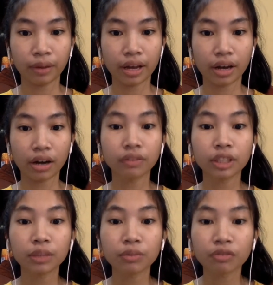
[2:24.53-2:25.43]
of
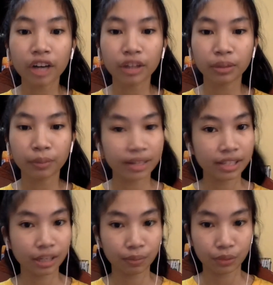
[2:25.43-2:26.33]

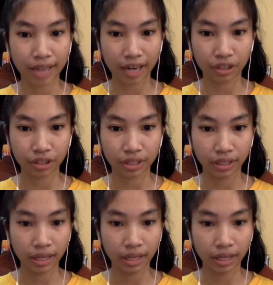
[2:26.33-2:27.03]
environmental protection.